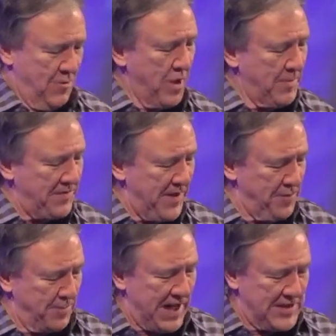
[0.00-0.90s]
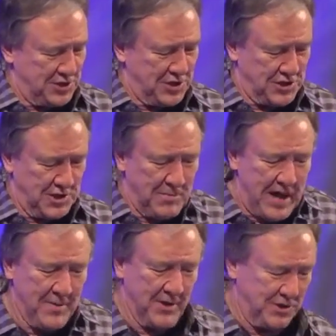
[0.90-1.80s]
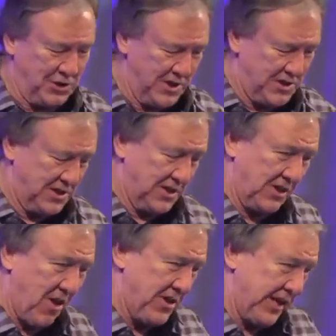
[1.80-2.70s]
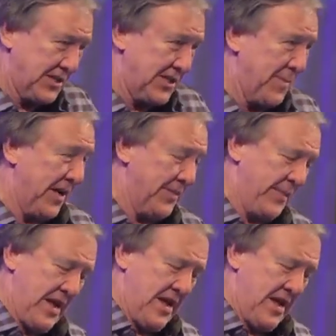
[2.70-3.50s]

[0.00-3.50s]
One of my favorite passages in the Bible is Jesus in the Garden of Gethsemane.